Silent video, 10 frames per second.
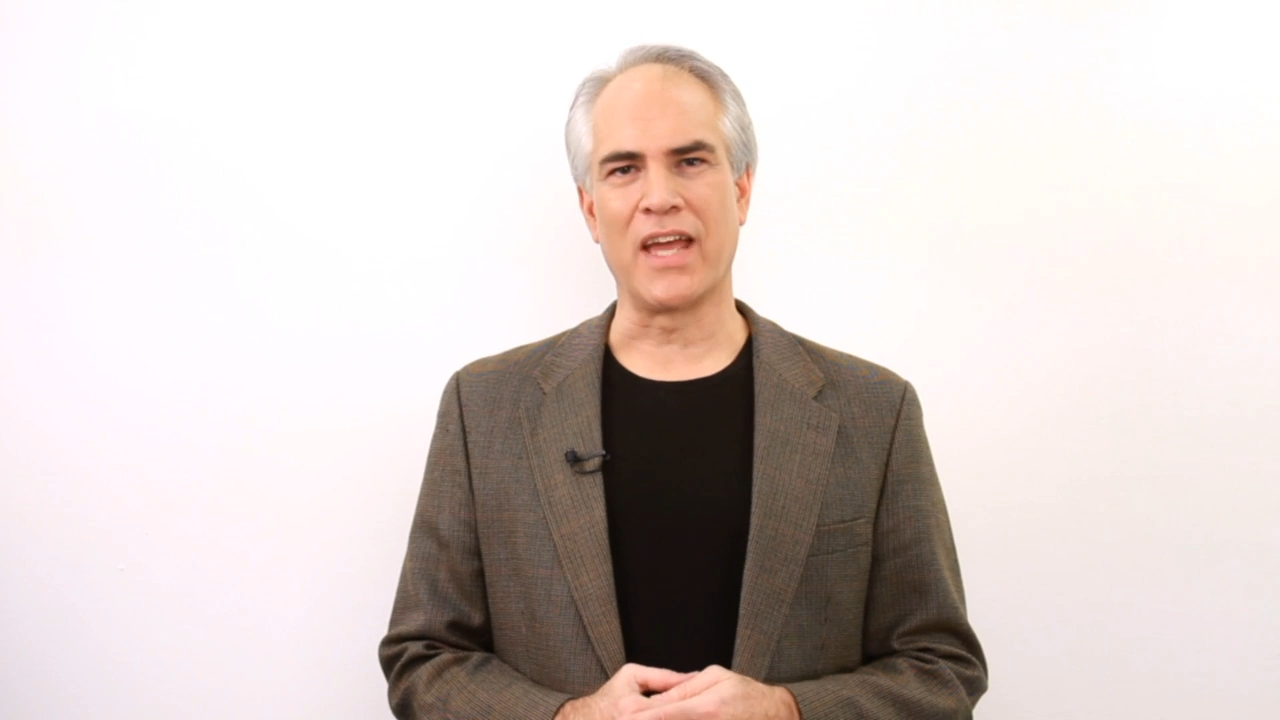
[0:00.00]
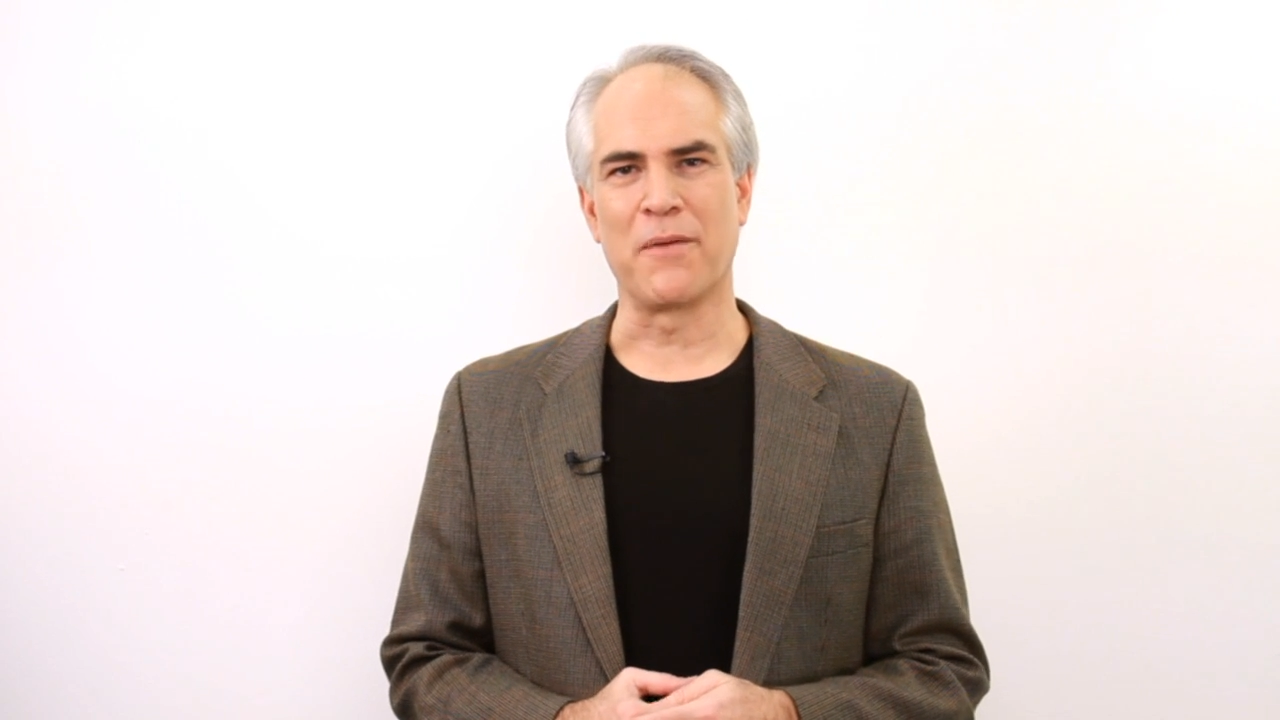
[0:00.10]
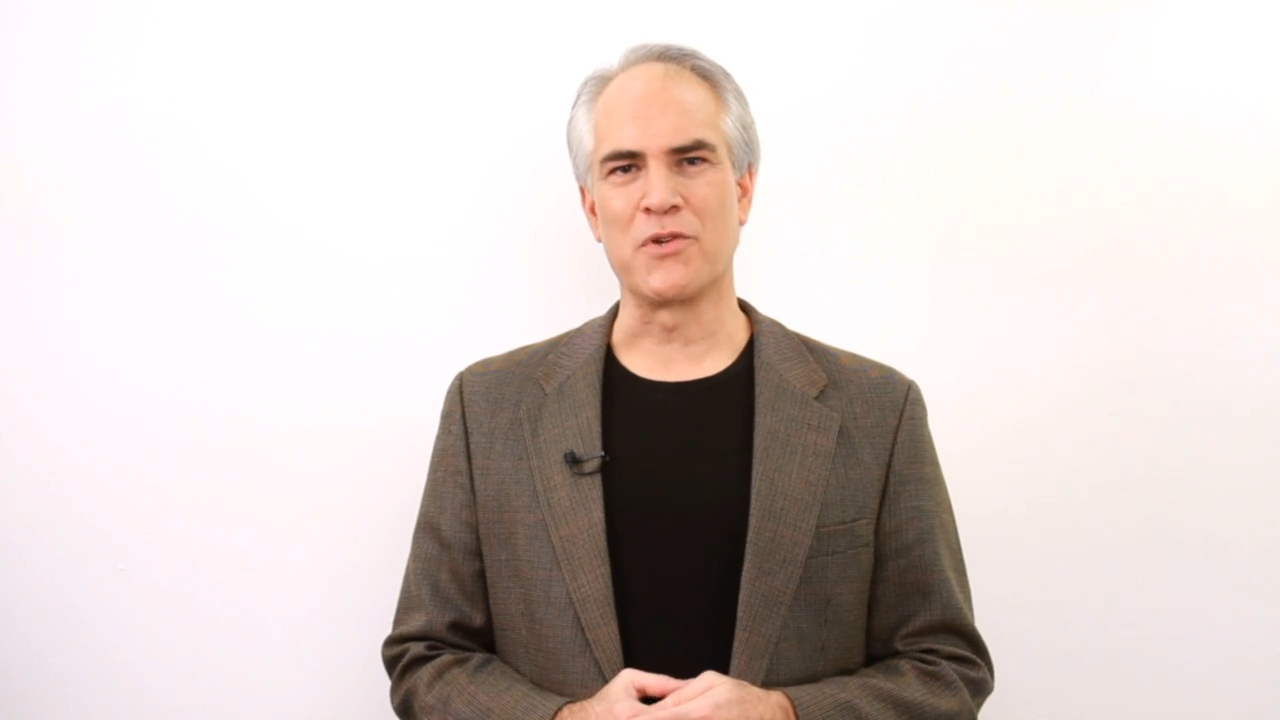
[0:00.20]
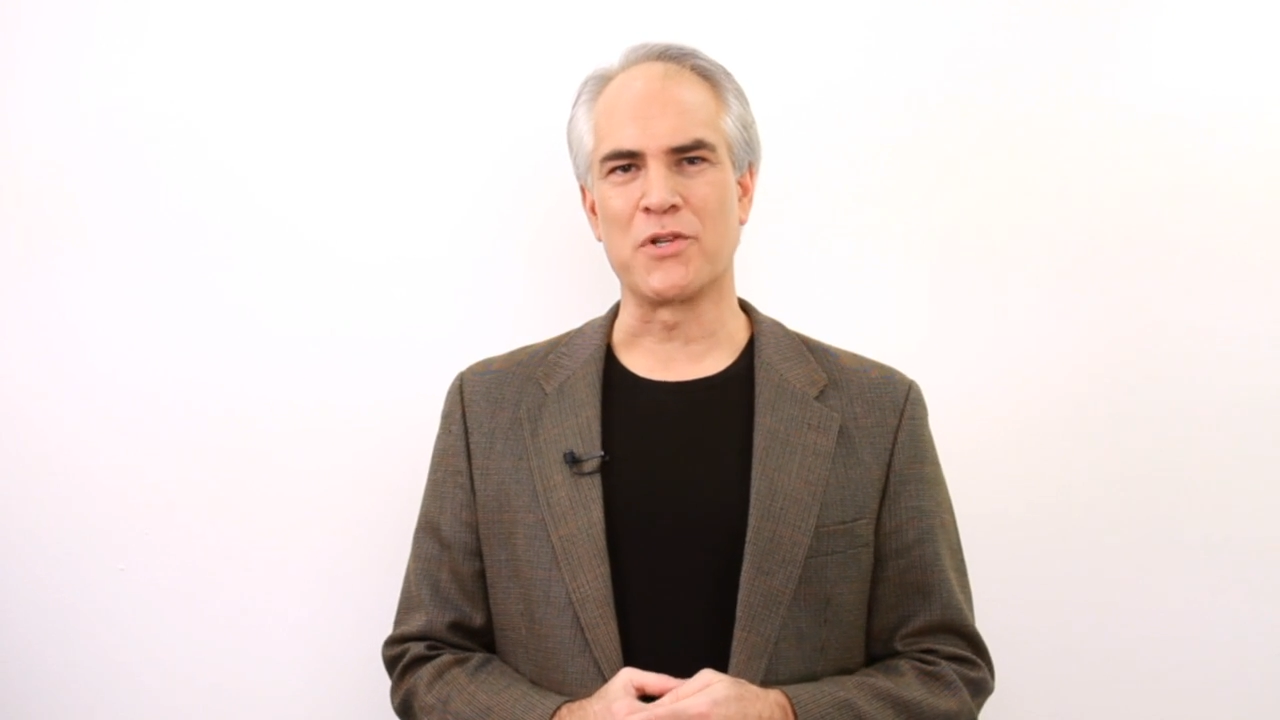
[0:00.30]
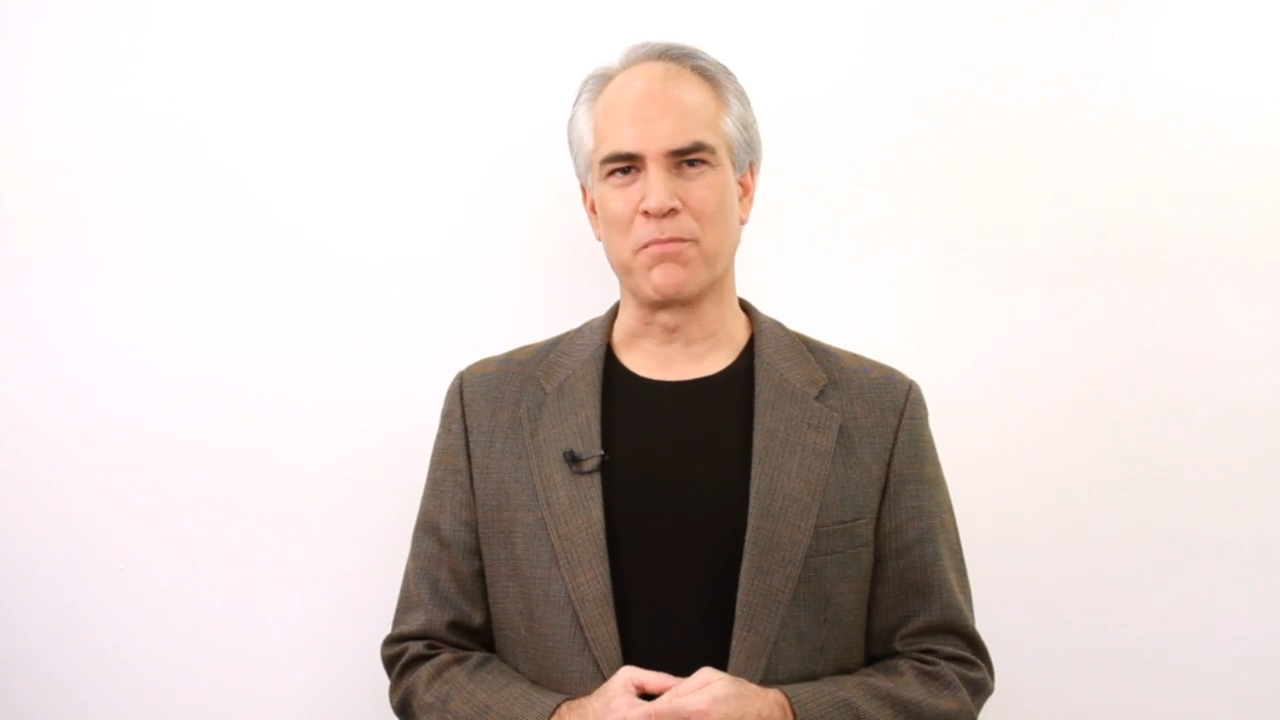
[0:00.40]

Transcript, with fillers: cameras are